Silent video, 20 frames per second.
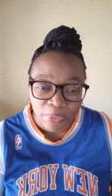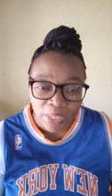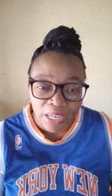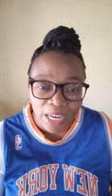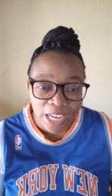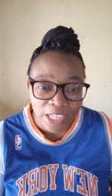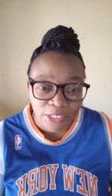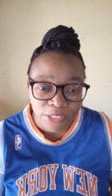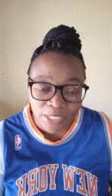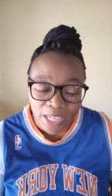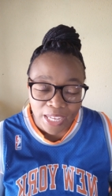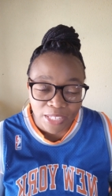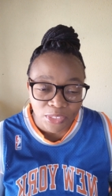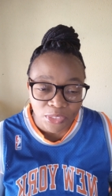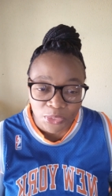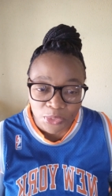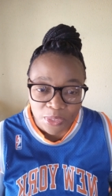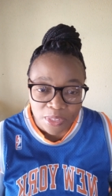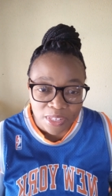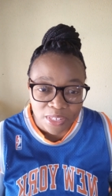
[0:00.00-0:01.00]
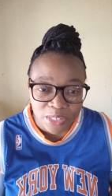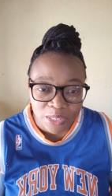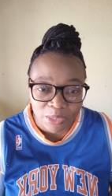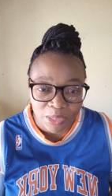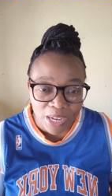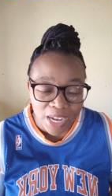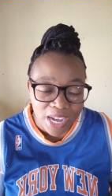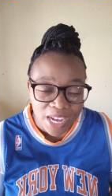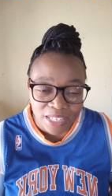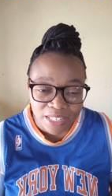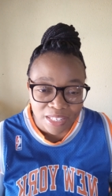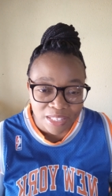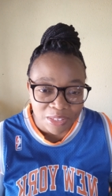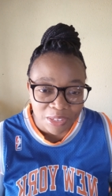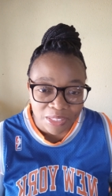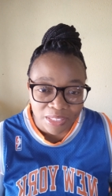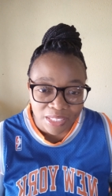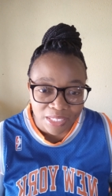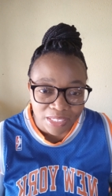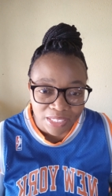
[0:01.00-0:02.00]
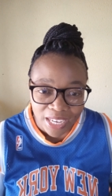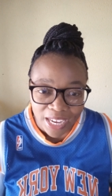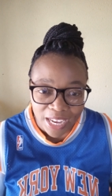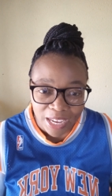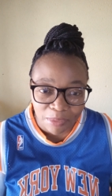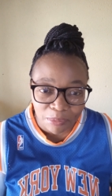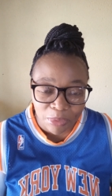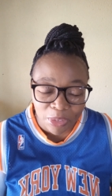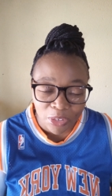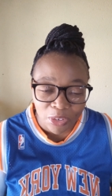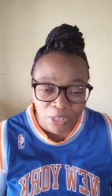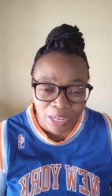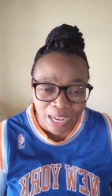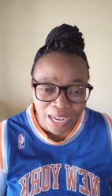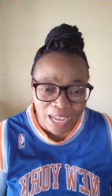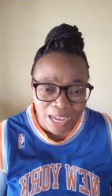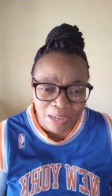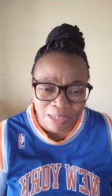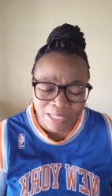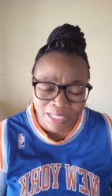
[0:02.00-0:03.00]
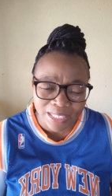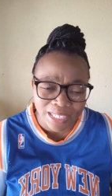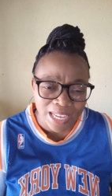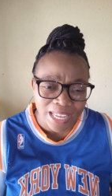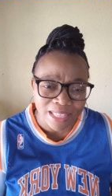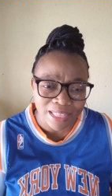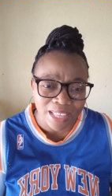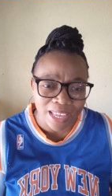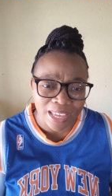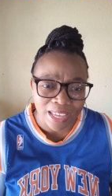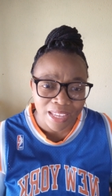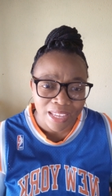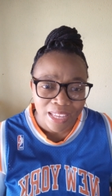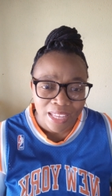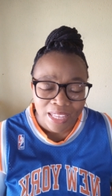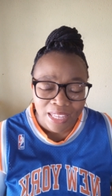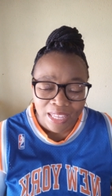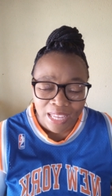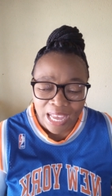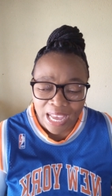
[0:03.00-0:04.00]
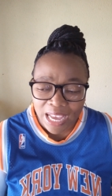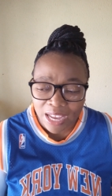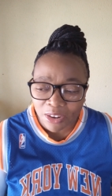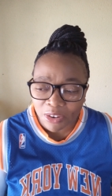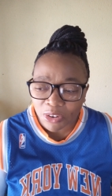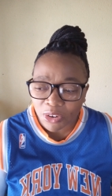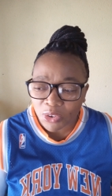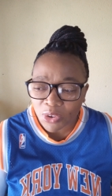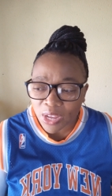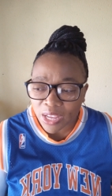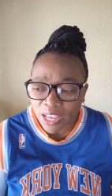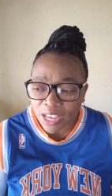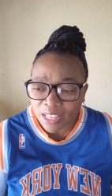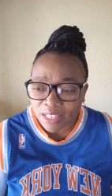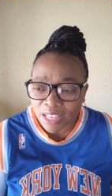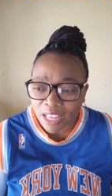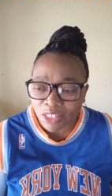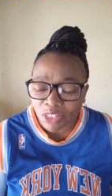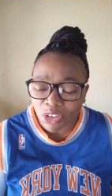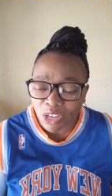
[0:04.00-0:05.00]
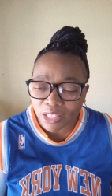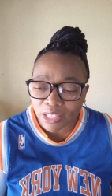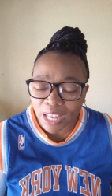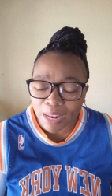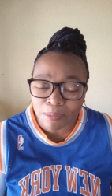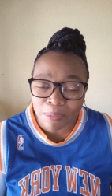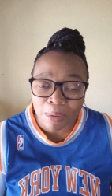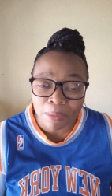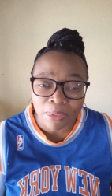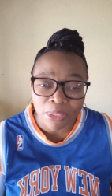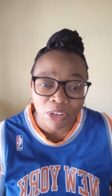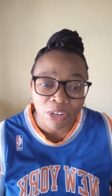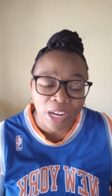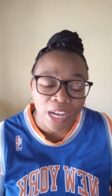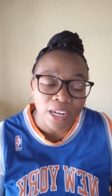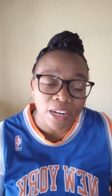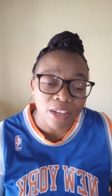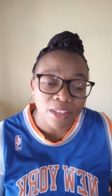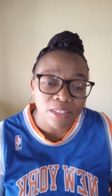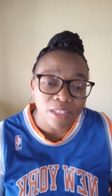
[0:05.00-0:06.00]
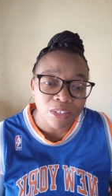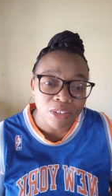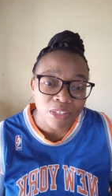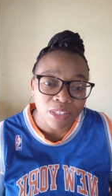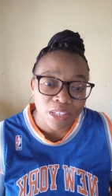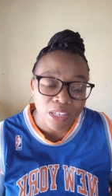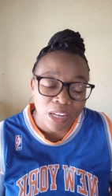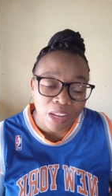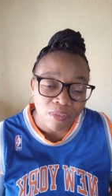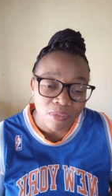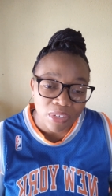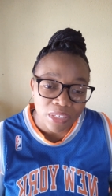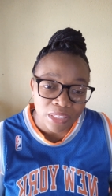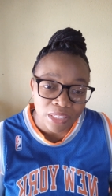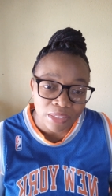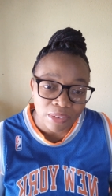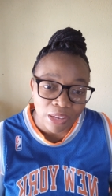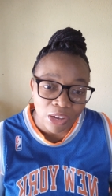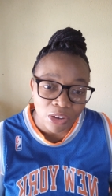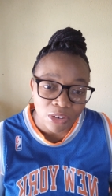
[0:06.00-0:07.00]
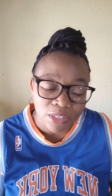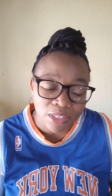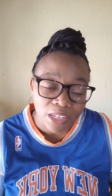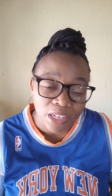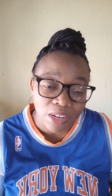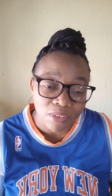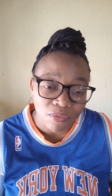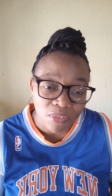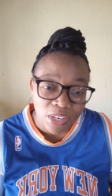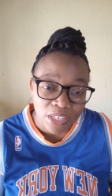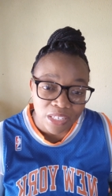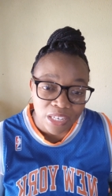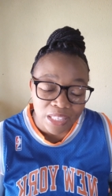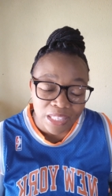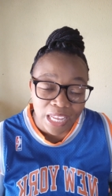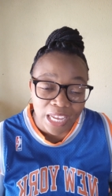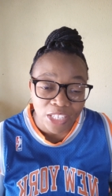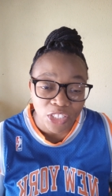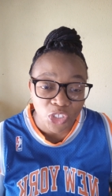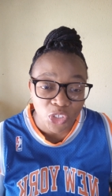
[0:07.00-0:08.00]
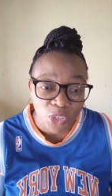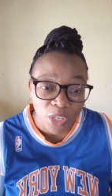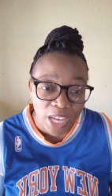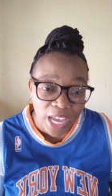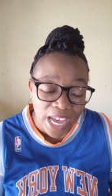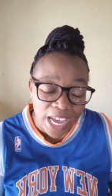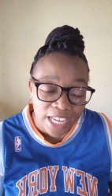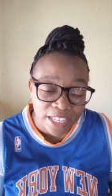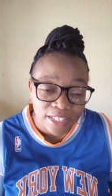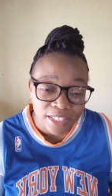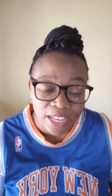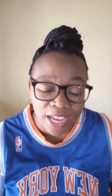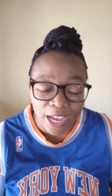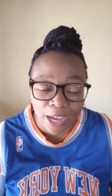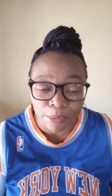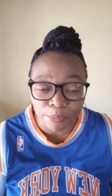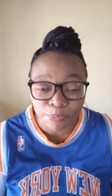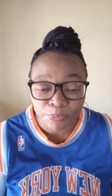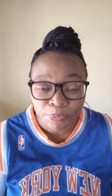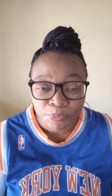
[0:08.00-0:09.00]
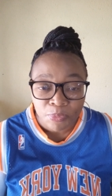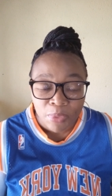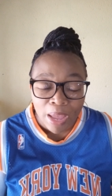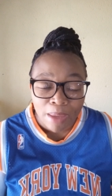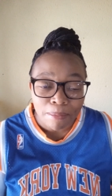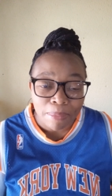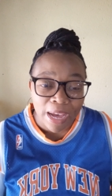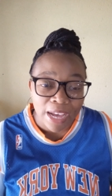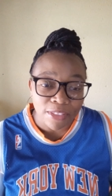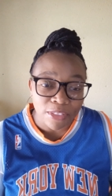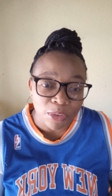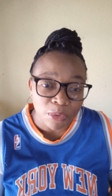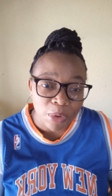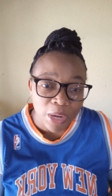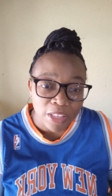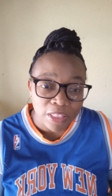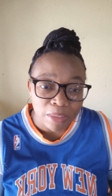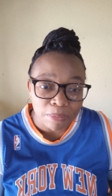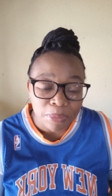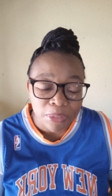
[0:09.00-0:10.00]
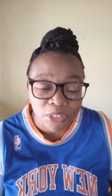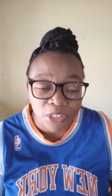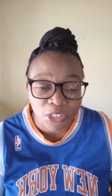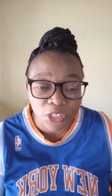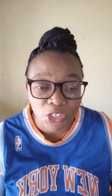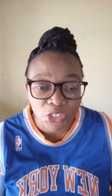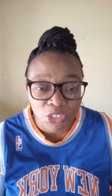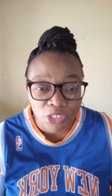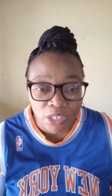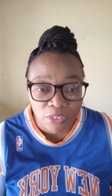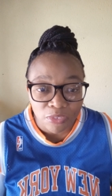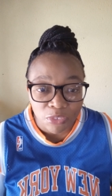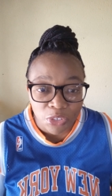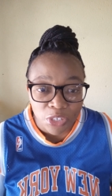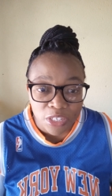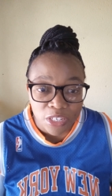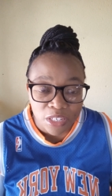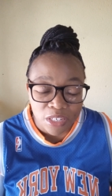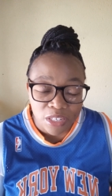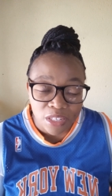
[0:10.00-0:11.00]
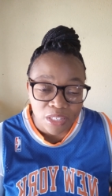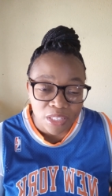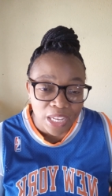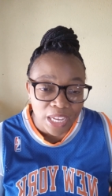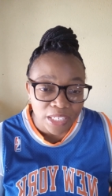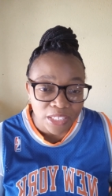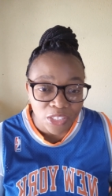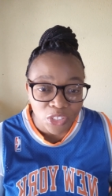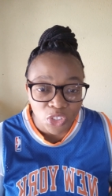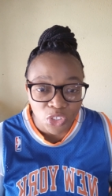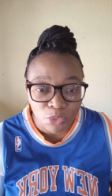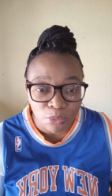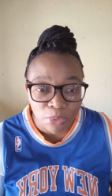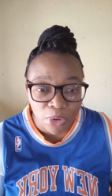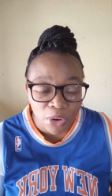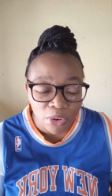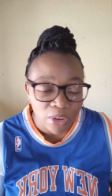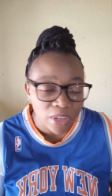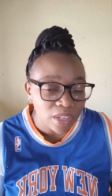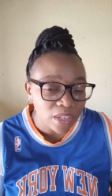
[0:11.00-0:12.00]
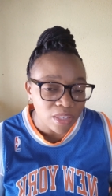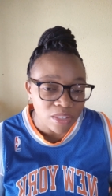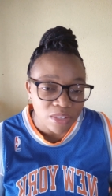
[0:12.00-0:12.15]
Like you can't do this to us. It's not the time. You know, like how dare they? I don't know. I guess I thought that maybe they'd announce it on television on television that you guys um by the way the persecution of Christians is starting tomorrow.